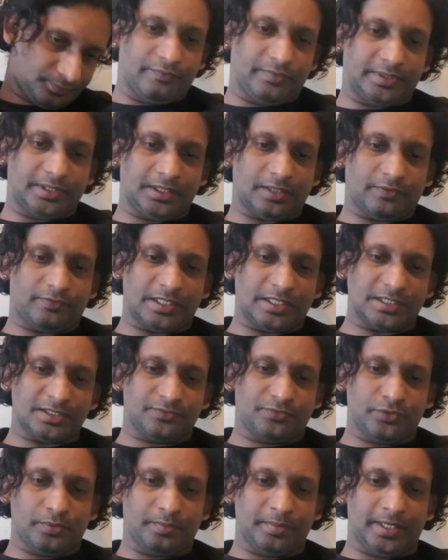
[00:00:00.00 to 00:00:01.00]
Within the first
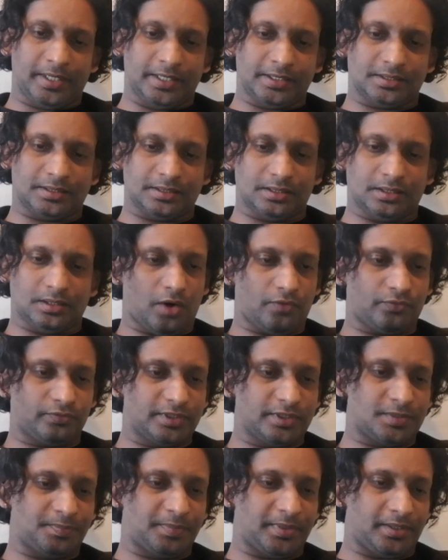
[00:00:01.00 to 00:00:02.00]
few minutes of
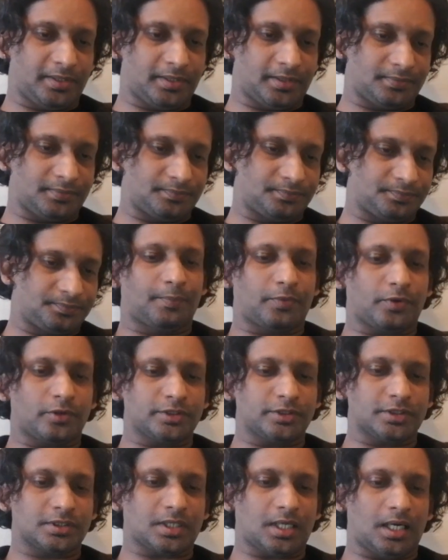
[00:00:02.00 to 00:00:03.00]
this period, the
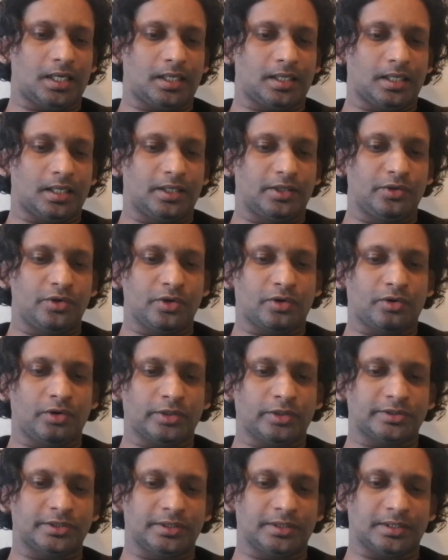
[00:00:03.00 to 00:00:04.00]
process called
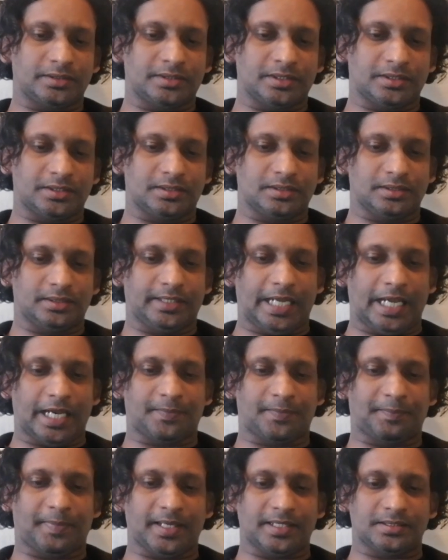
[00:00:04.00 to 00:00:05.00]
nucleosynthesis
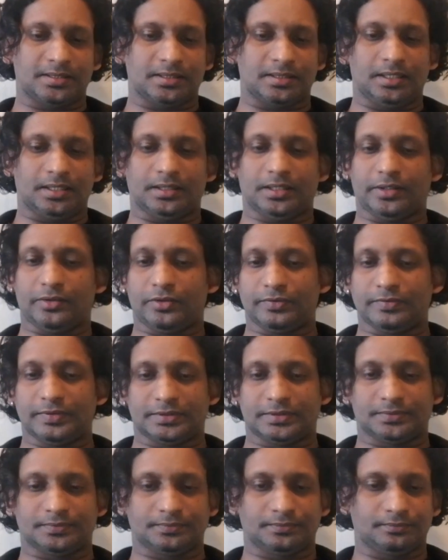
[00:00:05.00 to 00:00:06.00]
takes place in the
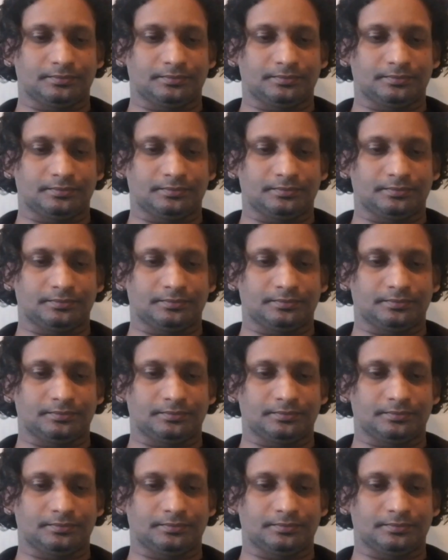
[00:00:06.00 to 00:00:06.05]
universe.